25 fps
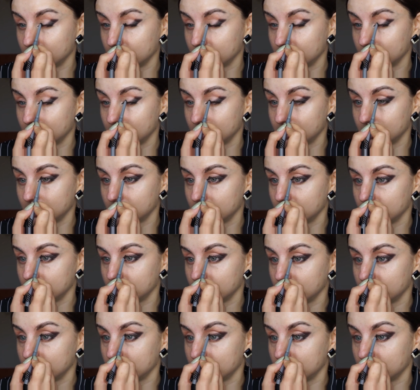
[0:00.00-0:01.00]

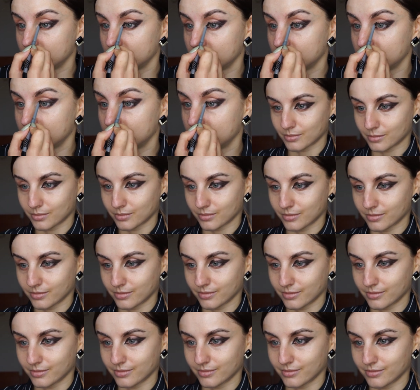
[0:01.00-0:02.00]

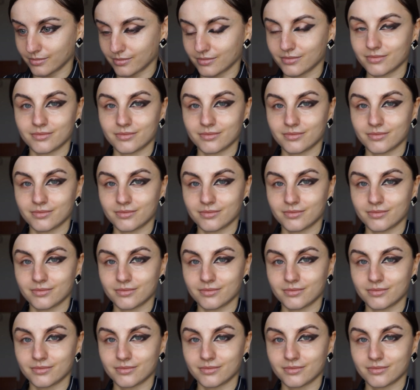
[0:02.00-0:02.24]
Nothing is said.